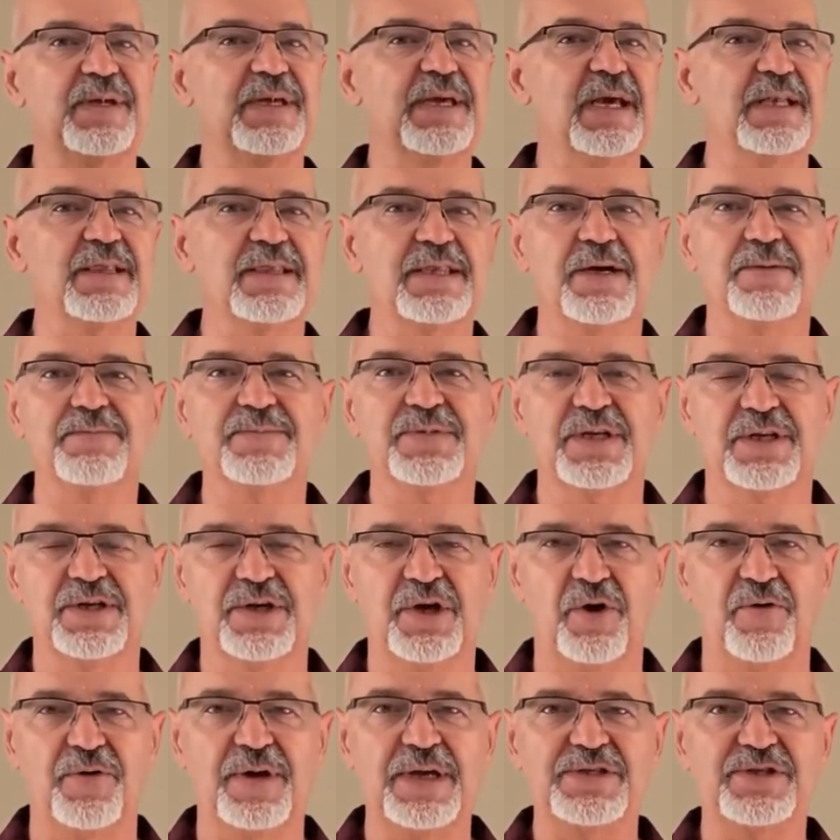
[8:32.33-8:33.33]
Get them to
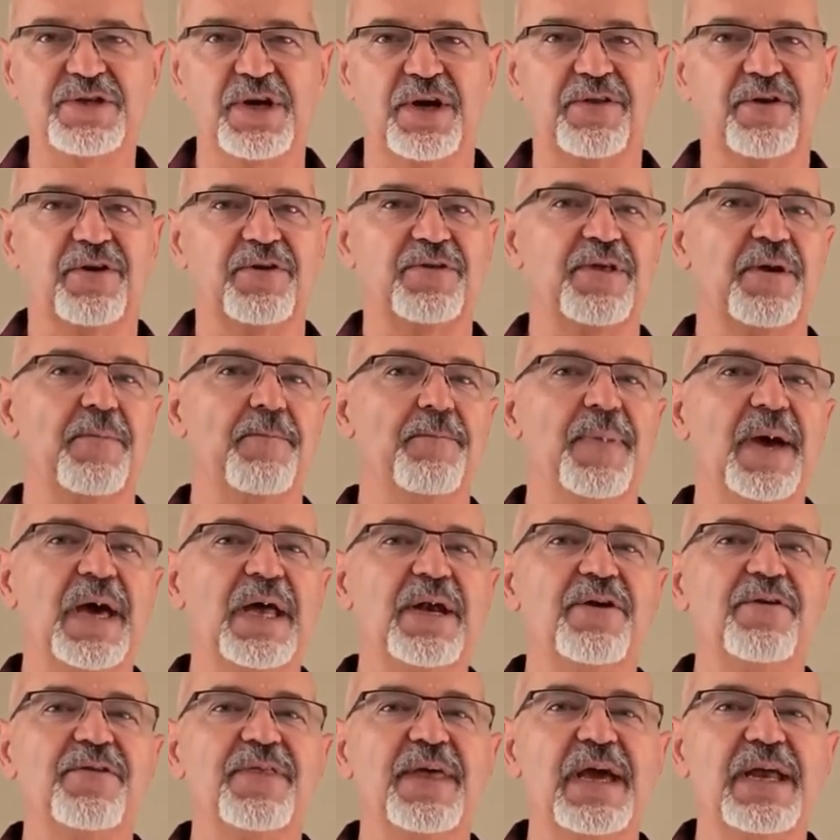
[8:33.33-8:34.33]
know each other. The
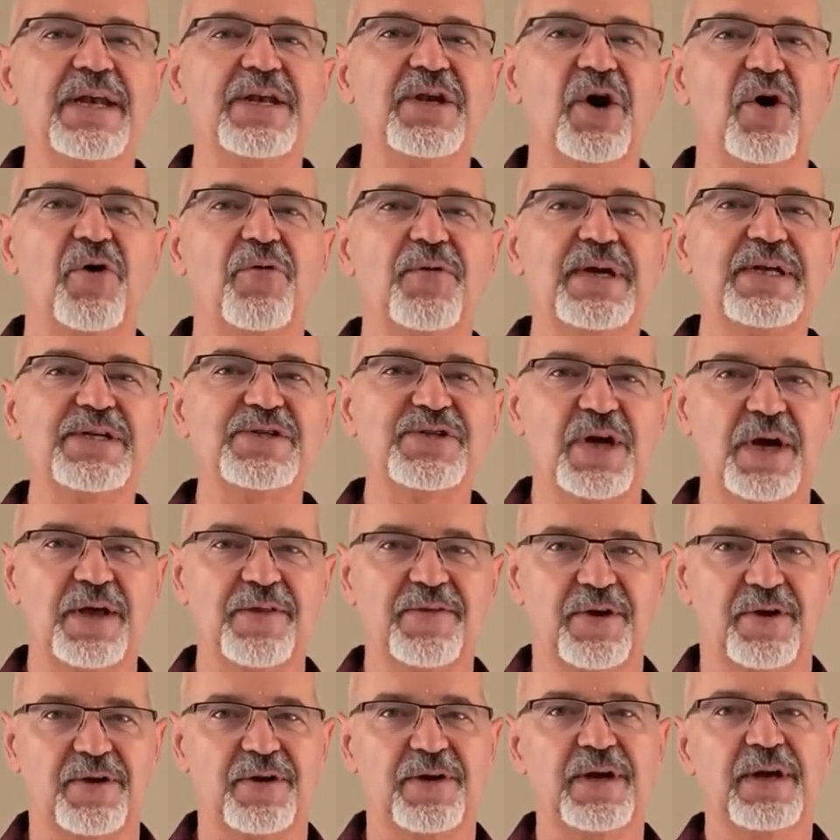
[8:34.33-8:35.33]
better they know each
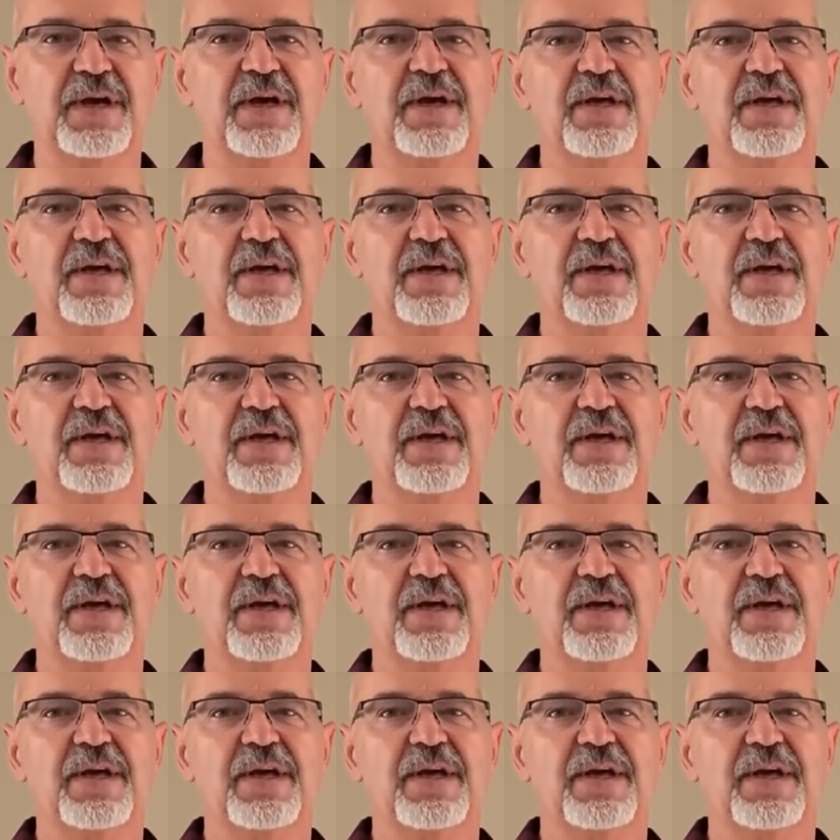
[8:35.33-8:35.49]
other,